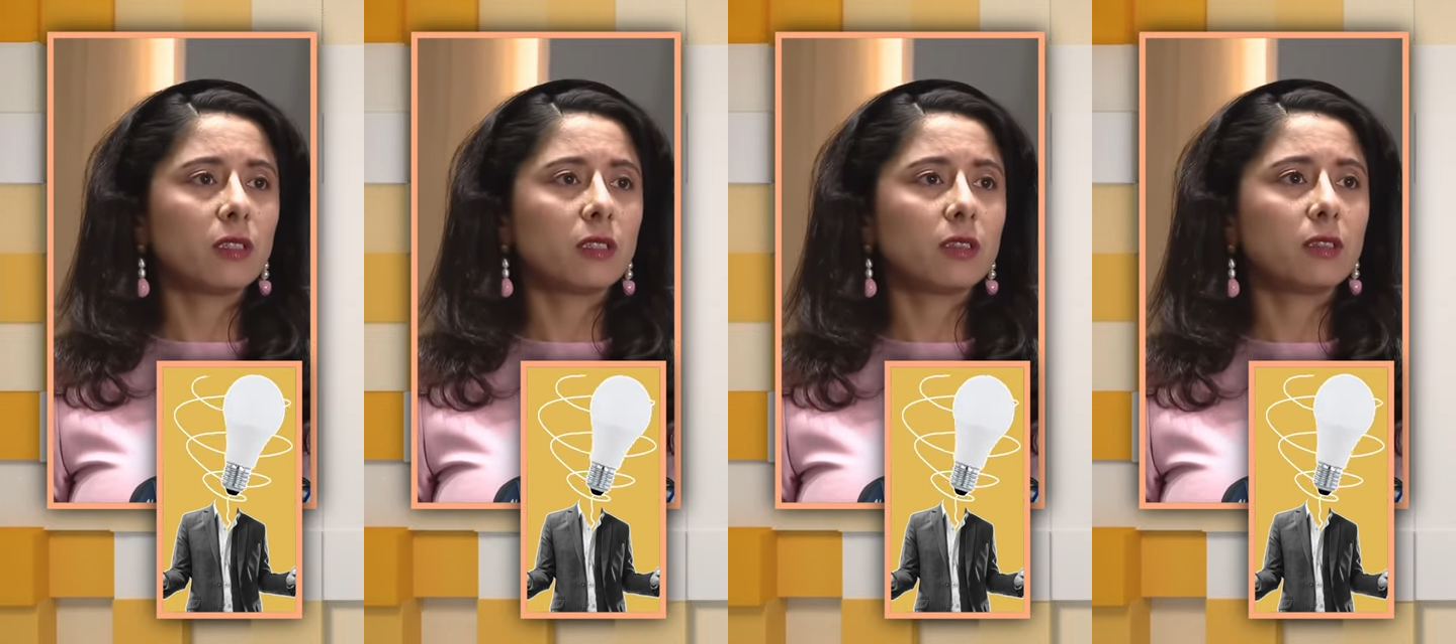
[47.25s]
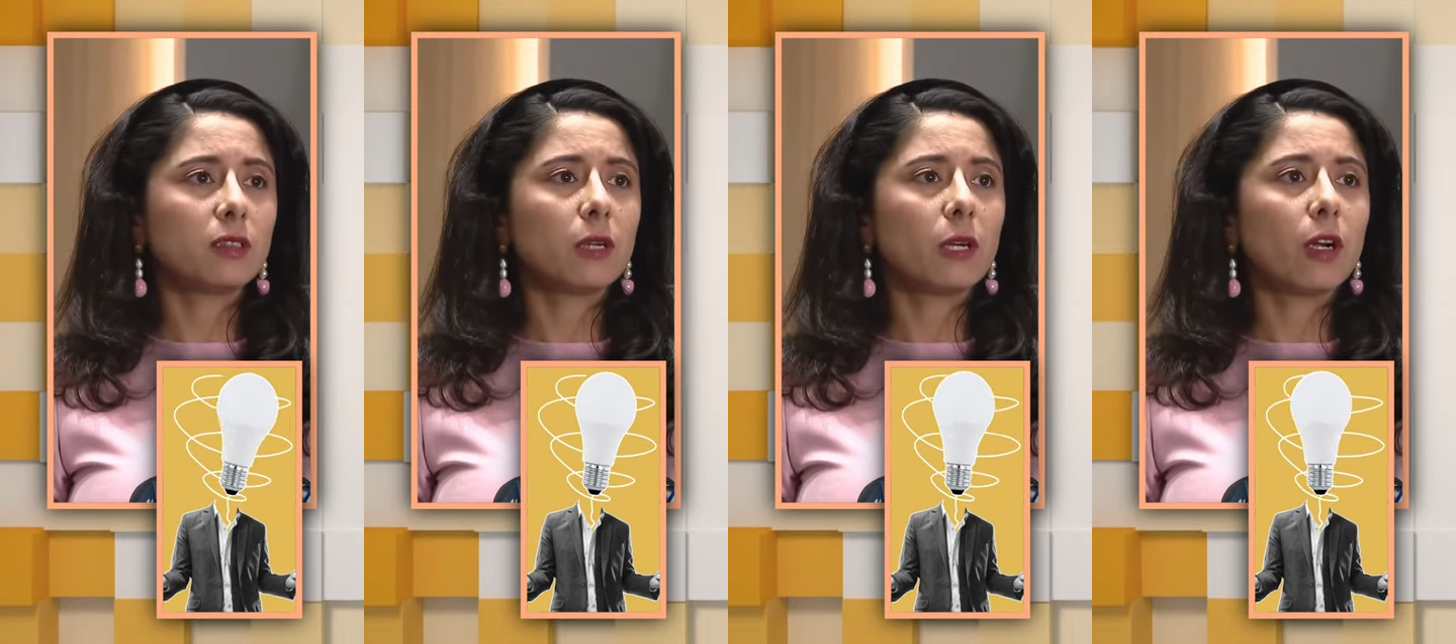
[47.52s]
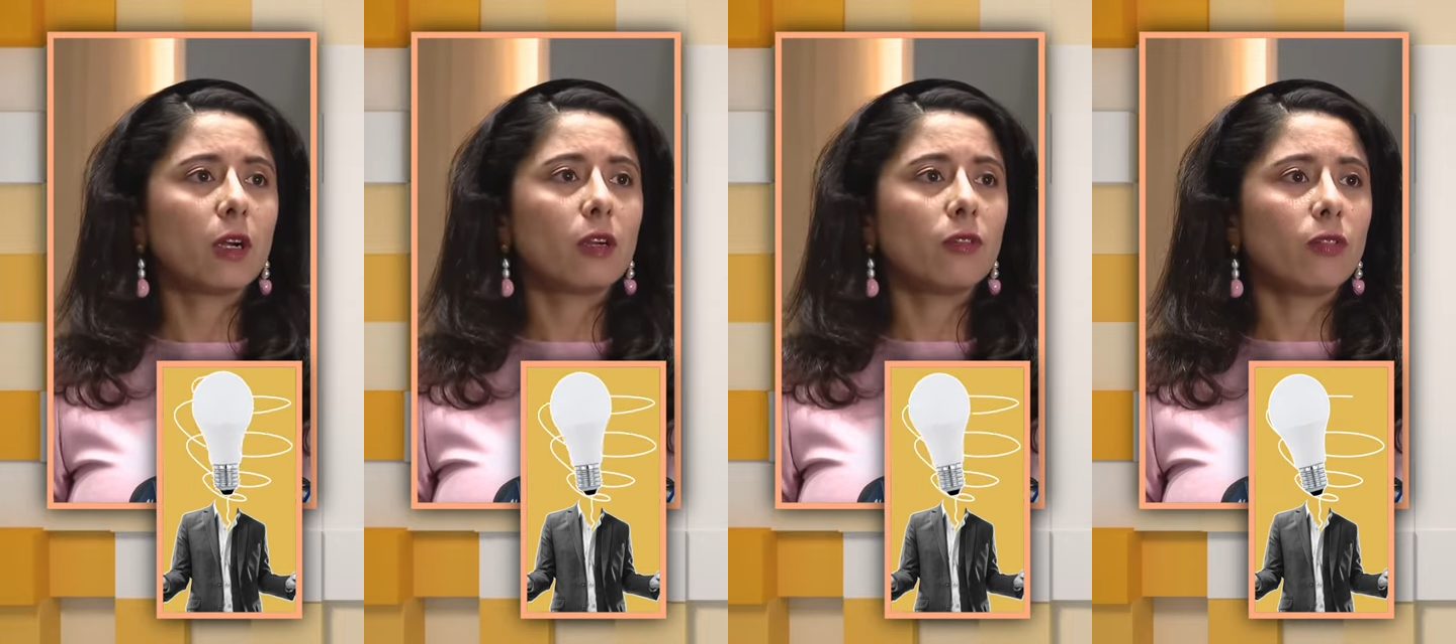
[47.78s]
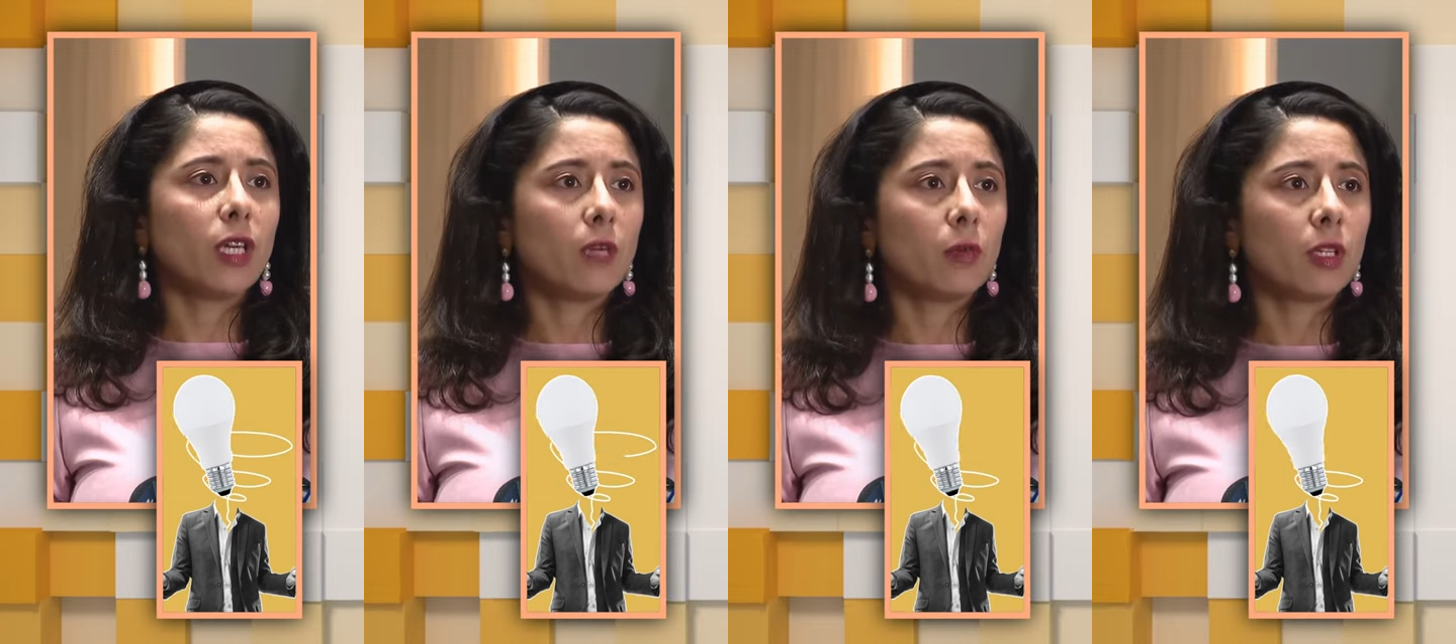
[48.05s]
This is about her
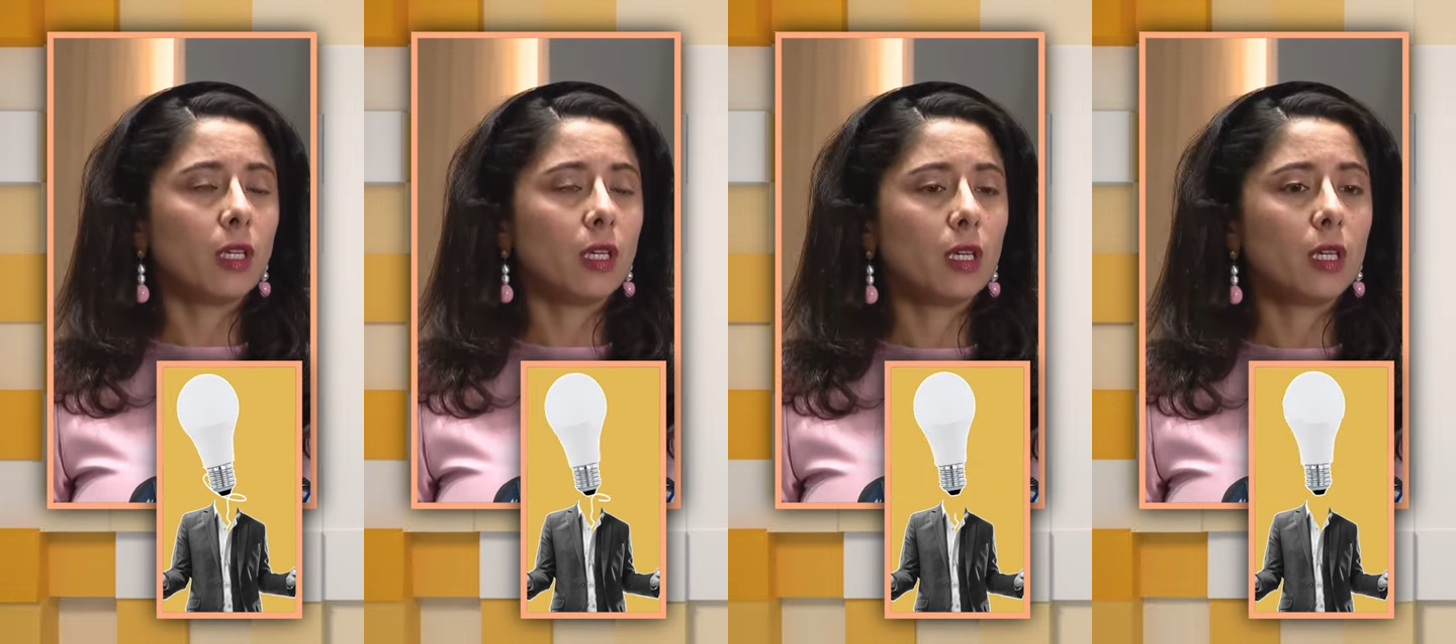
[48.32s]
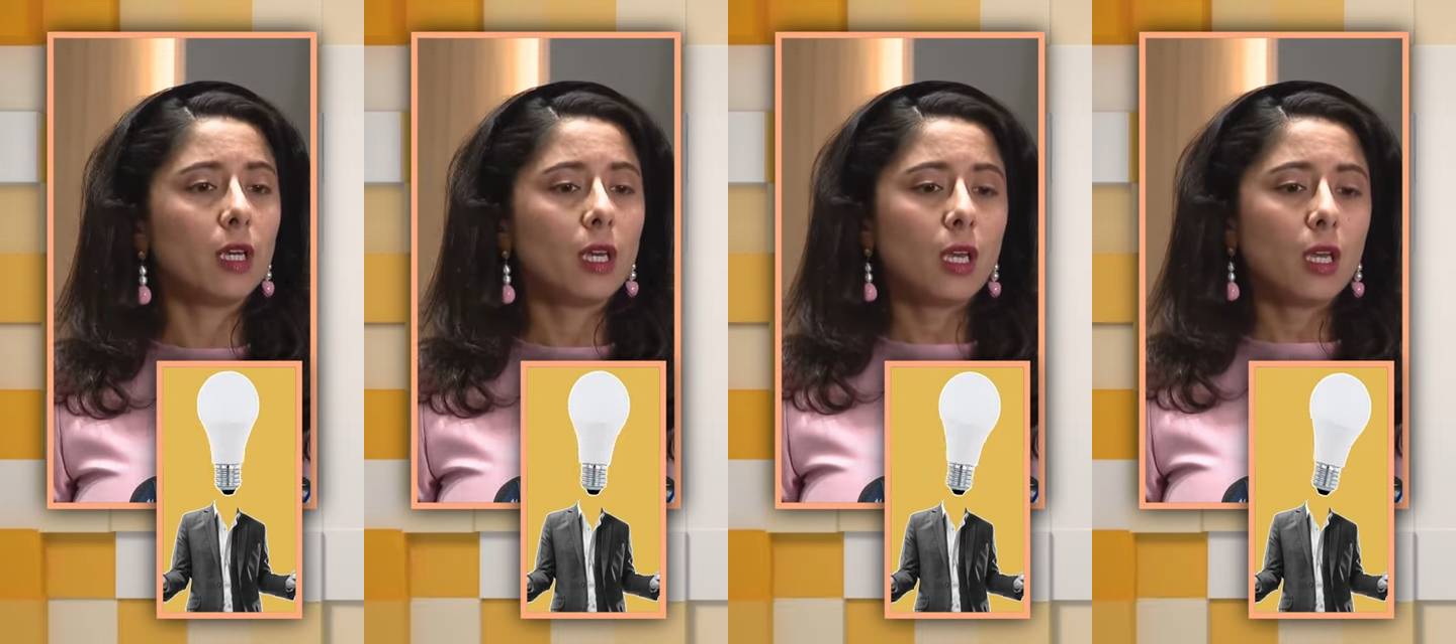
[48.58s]
family,